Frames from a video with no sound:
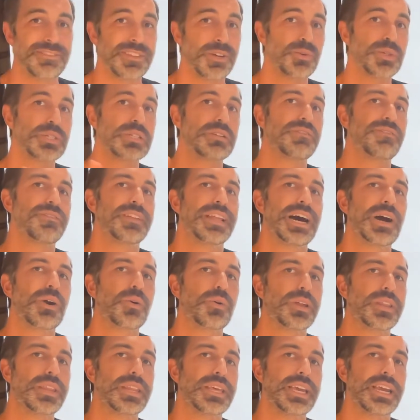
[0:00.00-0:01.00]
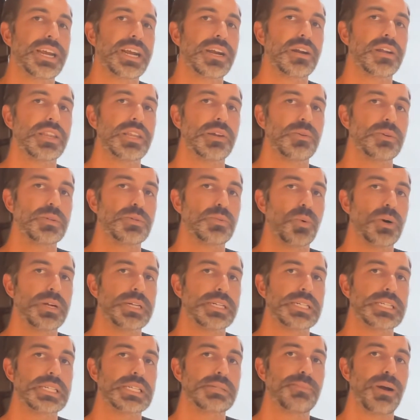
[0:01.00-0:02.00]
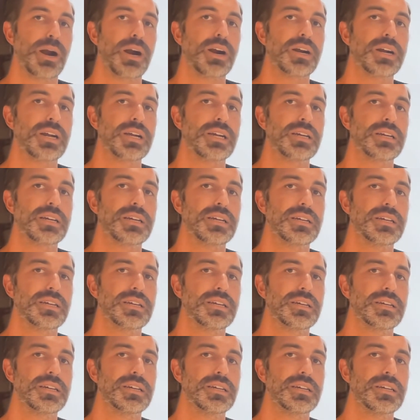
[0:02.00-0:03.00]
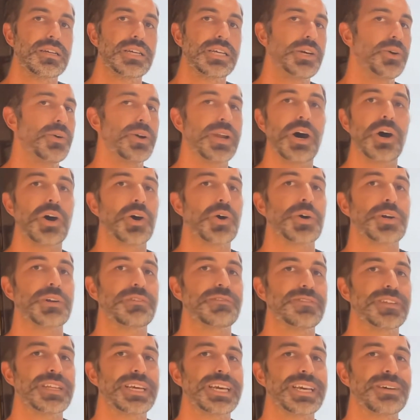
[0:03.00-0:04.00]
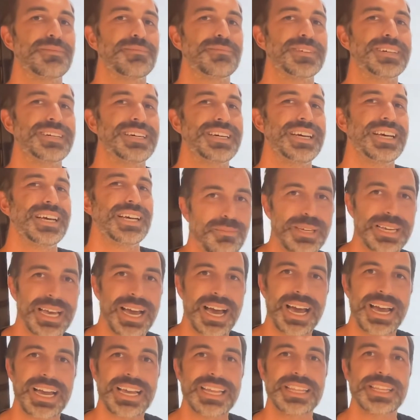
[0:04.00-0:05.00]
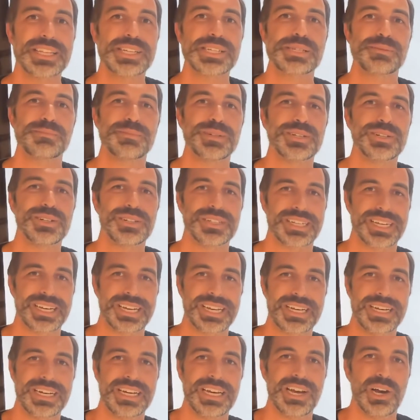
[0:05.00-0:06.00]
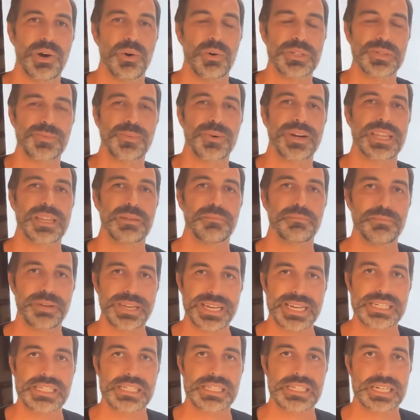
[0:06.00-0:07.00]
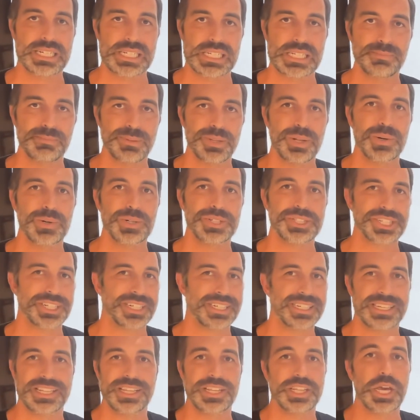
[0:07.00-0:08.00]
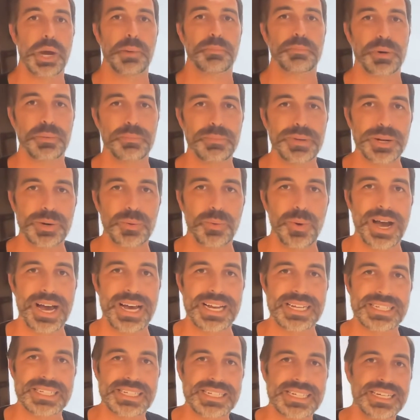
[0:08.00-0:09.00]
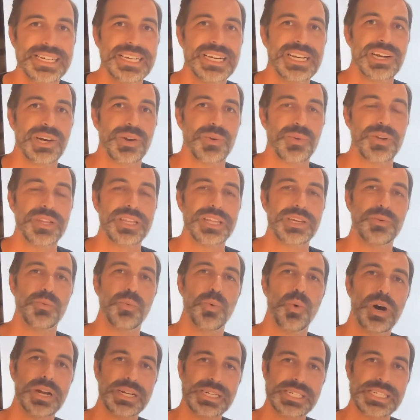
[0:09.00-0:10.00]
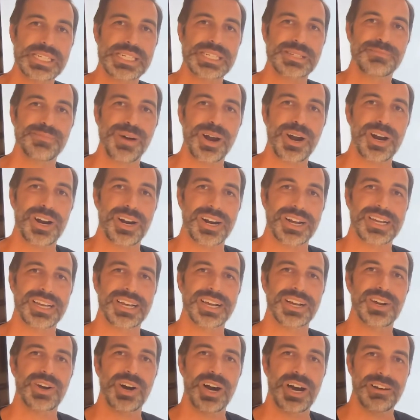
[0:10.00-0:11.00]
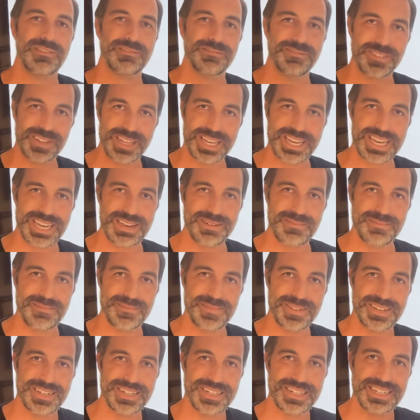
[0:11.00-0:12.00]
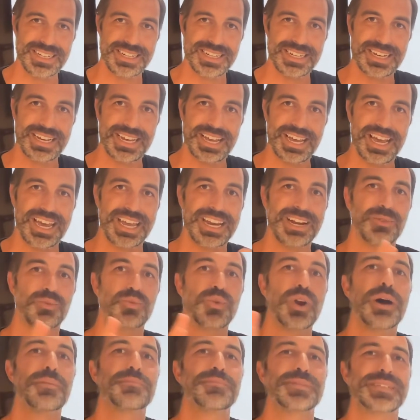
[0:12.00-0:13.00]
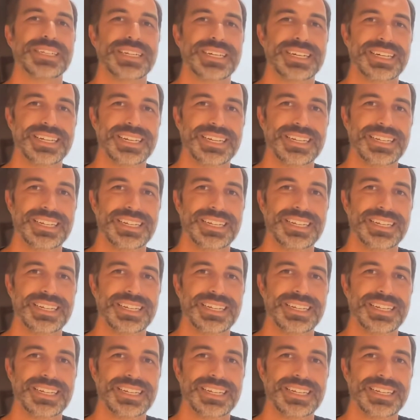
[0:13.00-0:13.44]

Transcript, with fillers: there was flour in the air and there was one spark, it would all go to flame. Behind this building was one of the biggest explosions in the upper Midwest. Really, one spark caught flame and erupted.